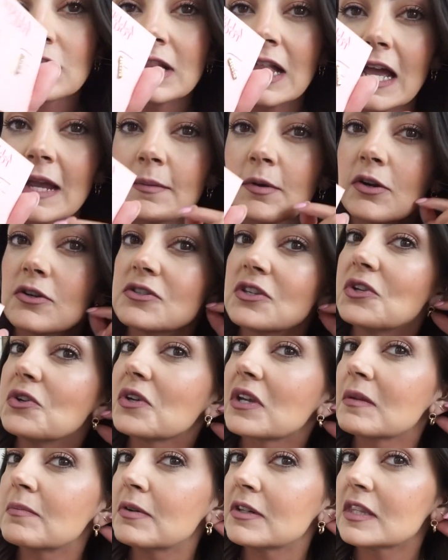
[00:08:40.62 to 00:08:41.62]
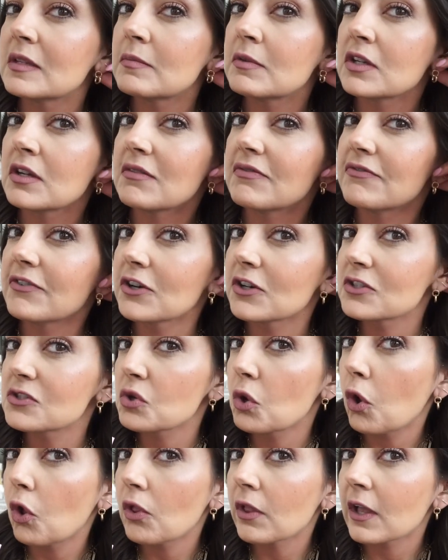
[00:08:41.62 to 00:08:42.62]
climber. So you can put them in your first
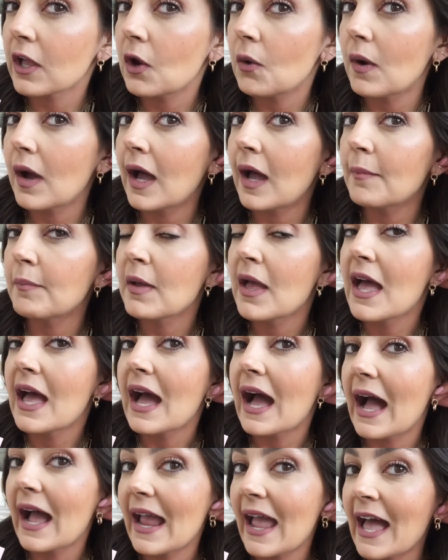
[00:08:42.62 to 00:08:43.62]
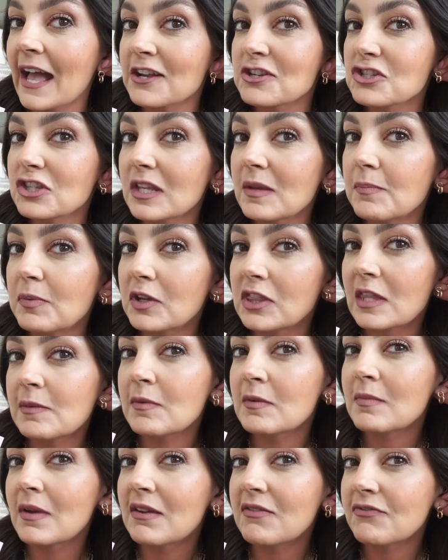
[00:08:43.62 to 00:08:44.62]
hole and go up. I actually put
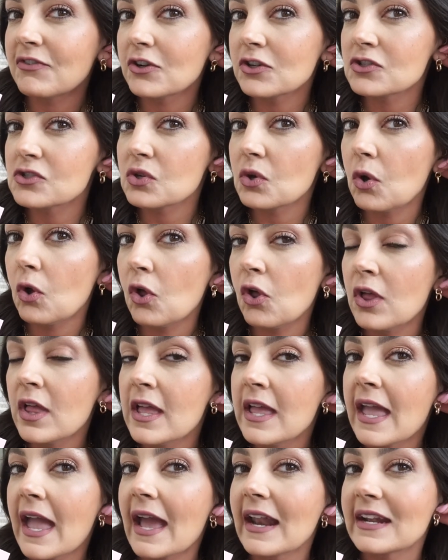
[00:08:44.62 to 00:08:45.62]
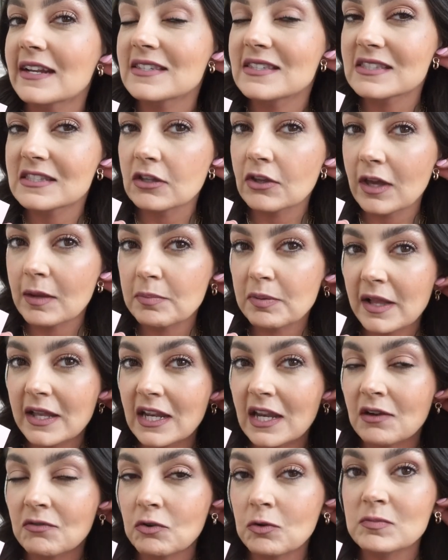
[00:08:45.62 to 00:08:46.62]
them in my first hole, and I still had
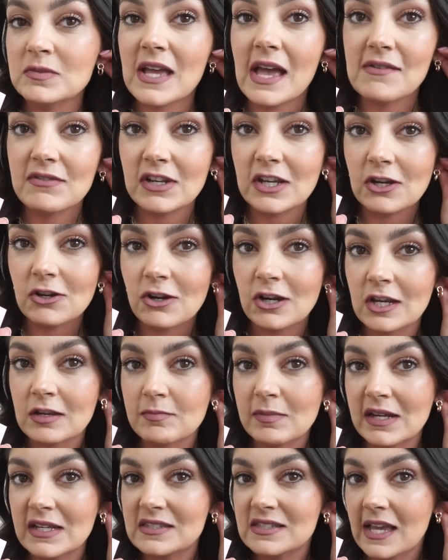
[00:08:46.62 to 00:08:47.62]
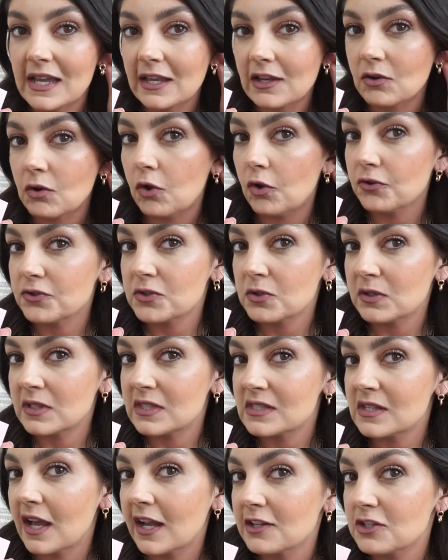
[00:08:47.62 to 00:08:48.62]
plenty of room to have an earring in my second hole. So
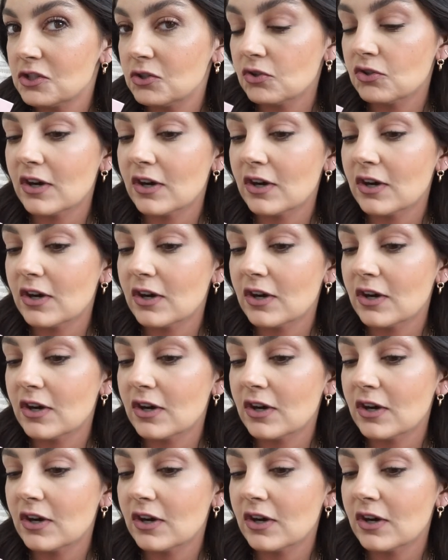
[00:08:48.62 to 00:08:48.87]
it's not too